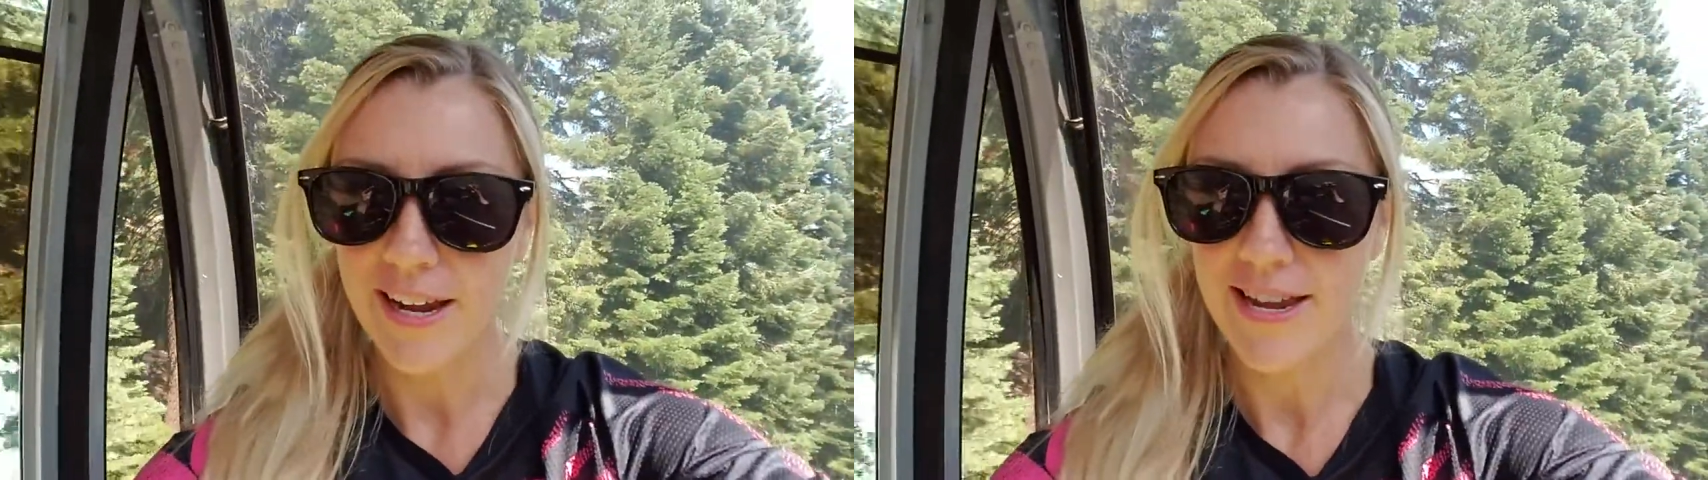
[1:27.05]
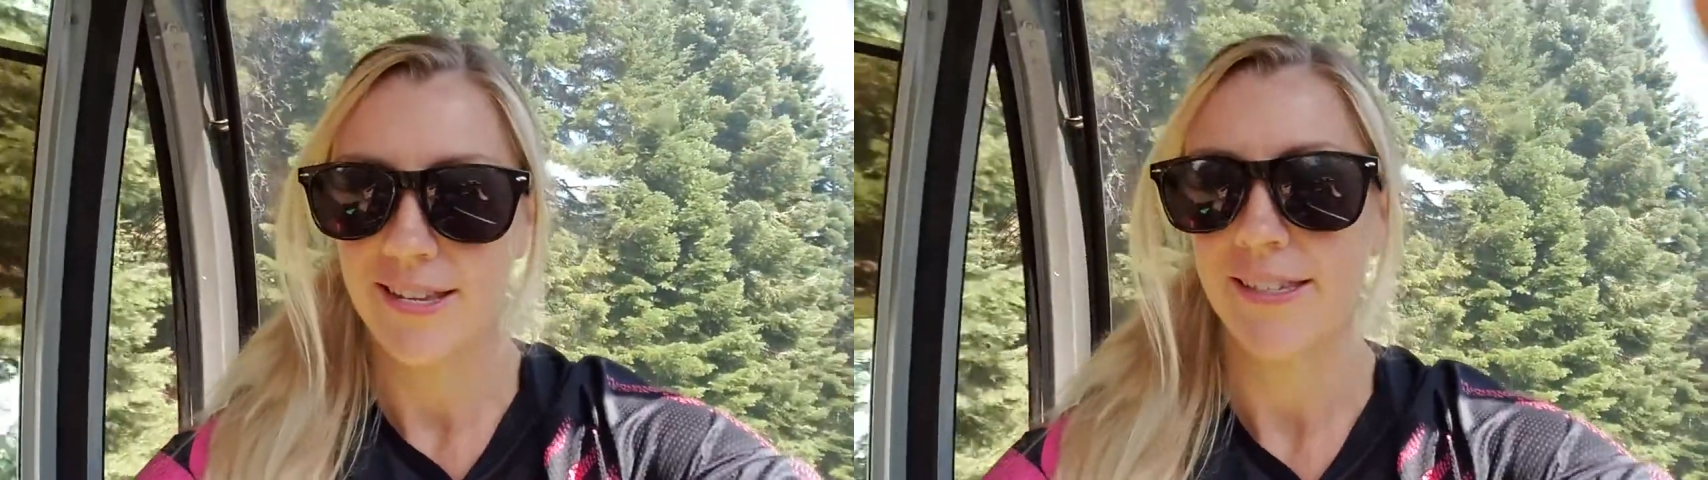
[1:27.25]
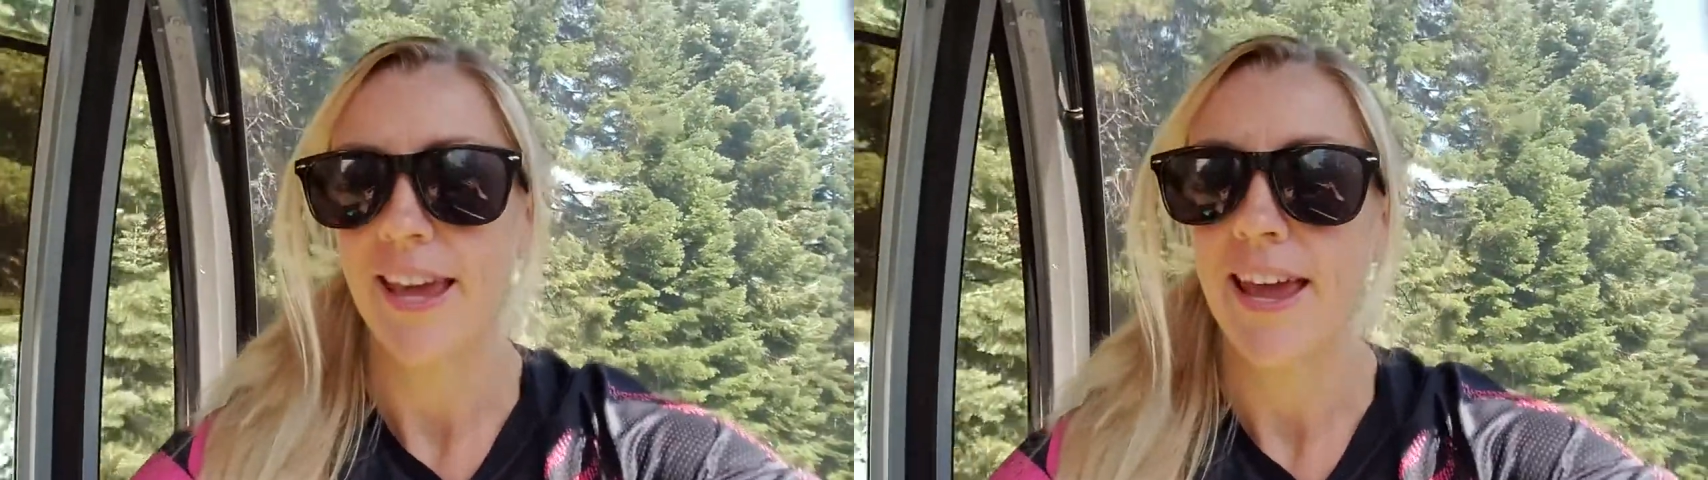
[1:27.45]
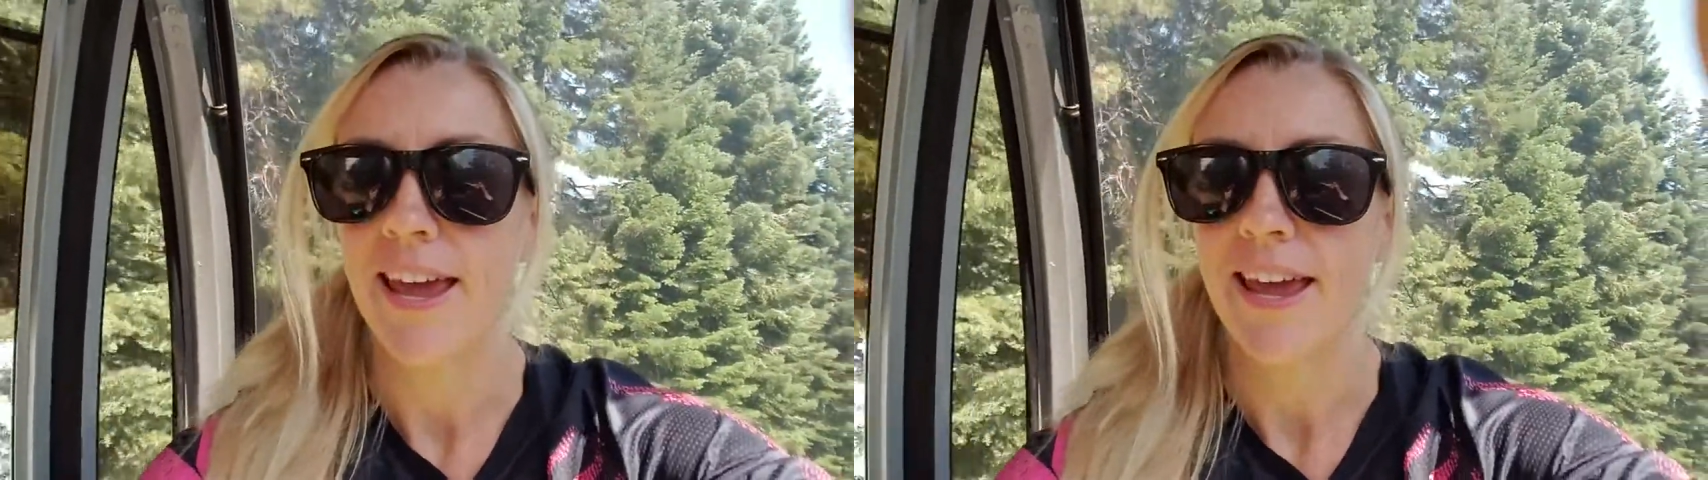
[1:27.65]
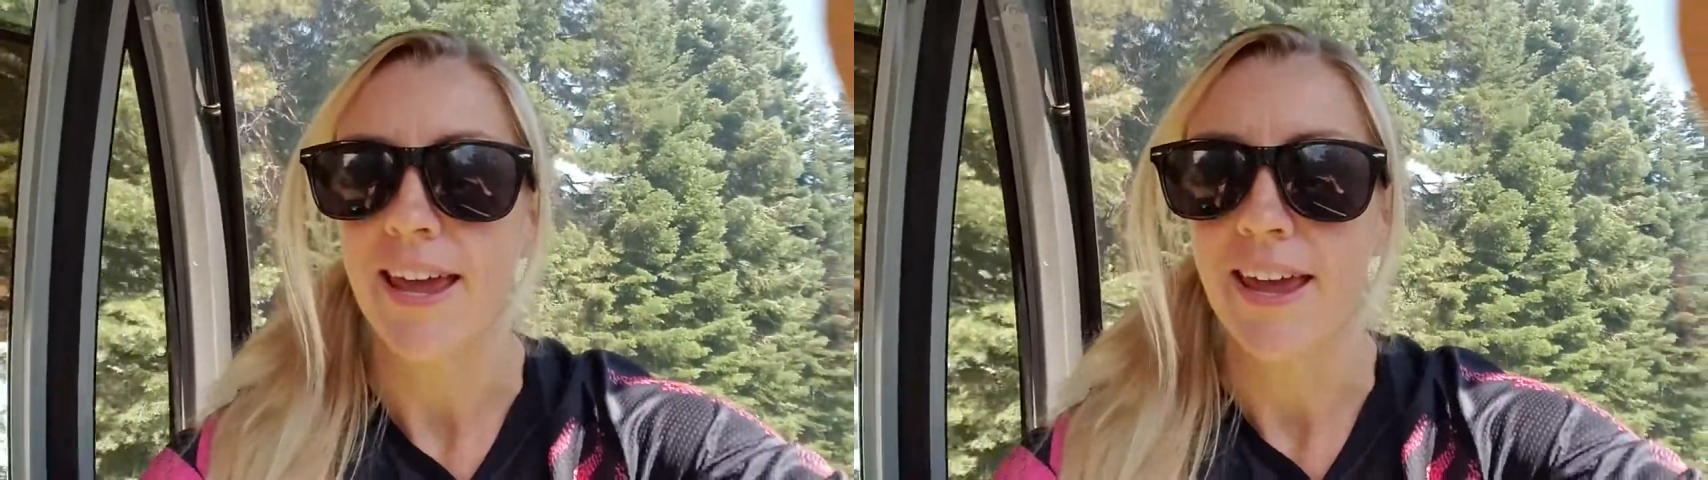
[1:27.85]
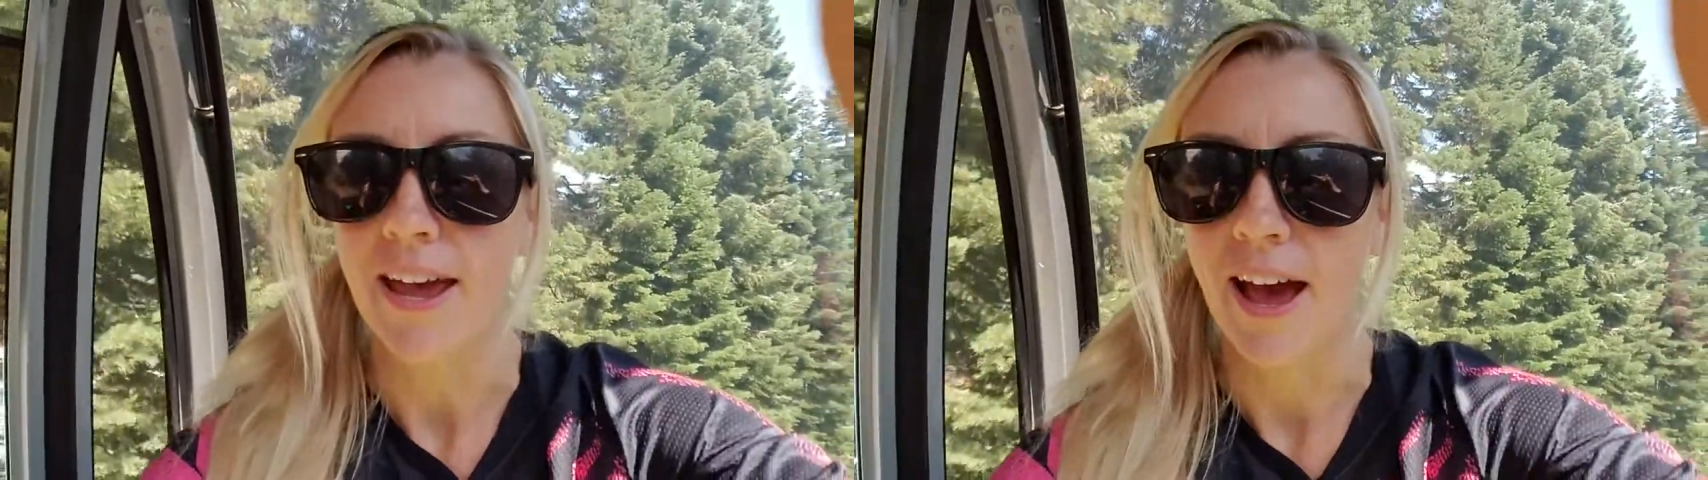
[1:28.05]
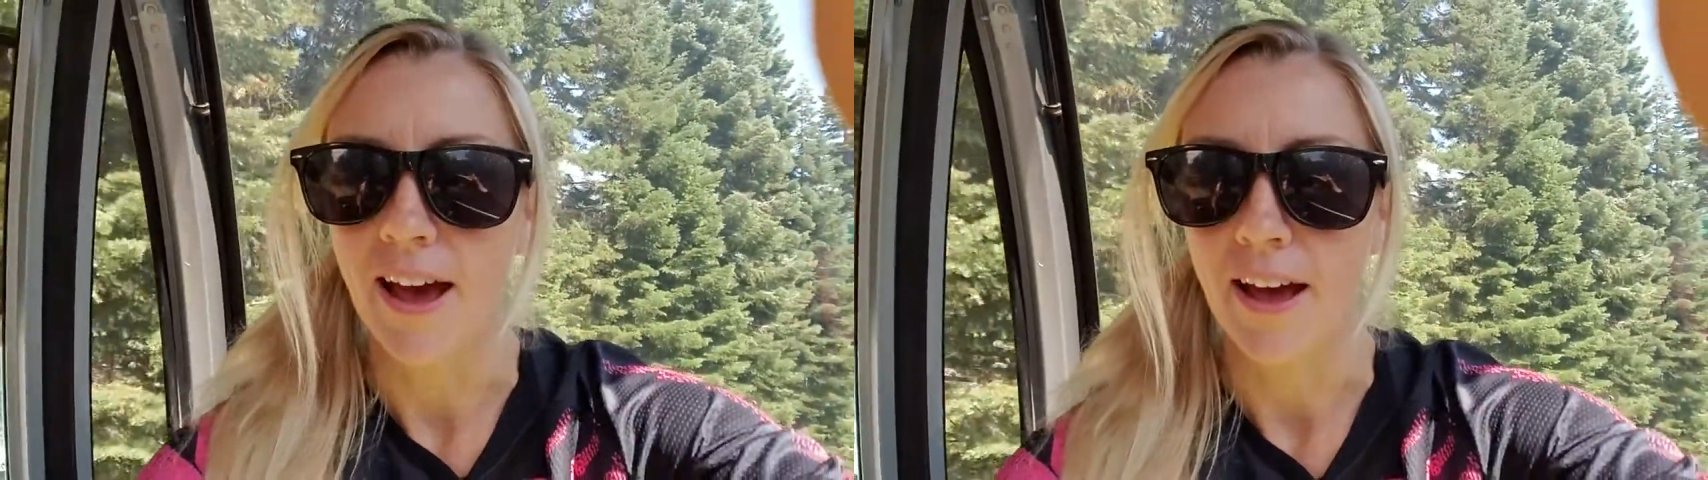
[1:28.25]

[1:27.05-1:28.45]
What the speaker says: is a